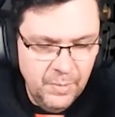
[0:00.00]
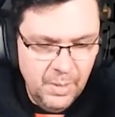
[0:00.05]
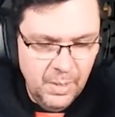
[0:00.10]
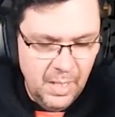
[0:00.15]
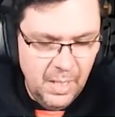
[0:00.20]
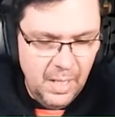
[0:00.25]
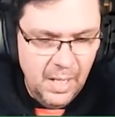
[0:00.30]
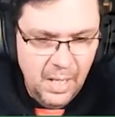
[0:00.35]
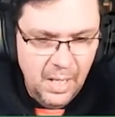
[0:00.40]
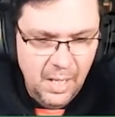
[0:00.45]

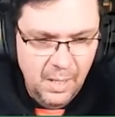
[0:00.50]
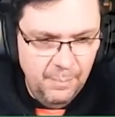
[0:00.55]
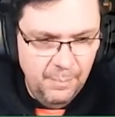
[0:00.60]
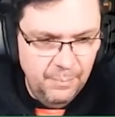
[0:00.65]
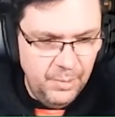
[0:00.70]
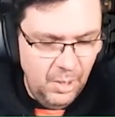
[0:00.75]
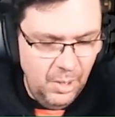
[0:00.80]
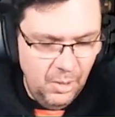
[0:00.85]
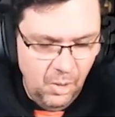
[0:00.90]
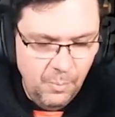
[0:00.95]
Um,
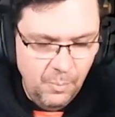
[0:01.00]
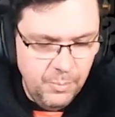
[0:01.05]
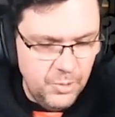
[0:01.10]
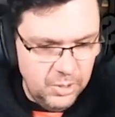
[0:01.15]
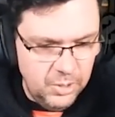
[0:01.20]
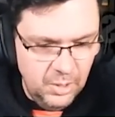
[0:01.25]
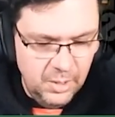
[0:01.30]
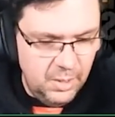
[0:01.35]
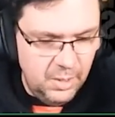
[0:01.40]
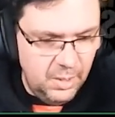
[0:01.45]

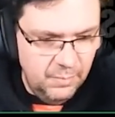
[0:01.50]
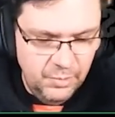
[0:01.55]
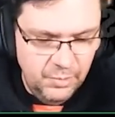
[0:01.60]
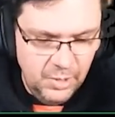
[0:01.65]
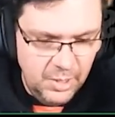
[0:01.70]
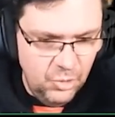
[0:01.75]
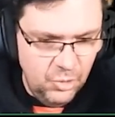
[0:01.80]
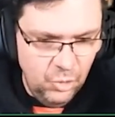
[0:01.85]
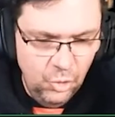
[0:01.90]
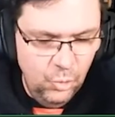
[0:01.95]
obviously, if
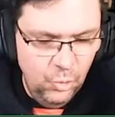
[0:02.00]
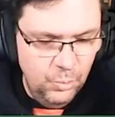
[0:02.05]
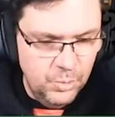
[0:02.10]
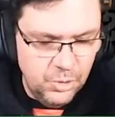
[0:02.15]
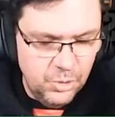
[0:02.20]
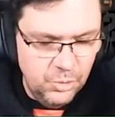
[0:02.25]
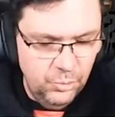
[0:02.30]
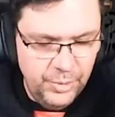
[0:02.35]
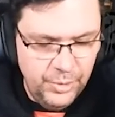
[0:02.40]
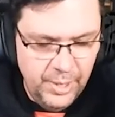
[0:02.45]
Dean Hall was
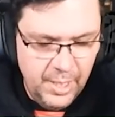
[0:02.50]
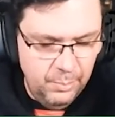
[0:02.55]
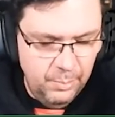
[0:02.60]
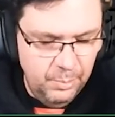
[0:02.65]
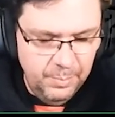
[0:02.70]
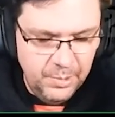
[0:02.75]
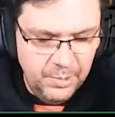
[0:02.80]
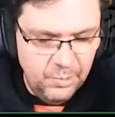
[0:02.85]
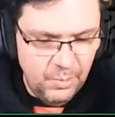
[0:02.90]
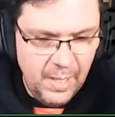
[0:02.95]
still there, would
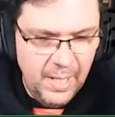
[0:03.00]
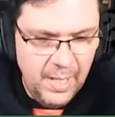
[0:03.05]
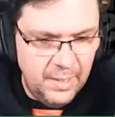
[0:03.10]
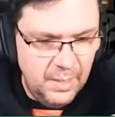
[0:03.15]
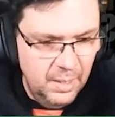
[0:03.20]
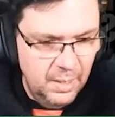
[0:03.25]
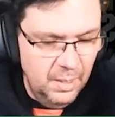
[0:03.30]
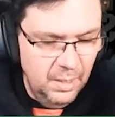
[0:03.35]
be great.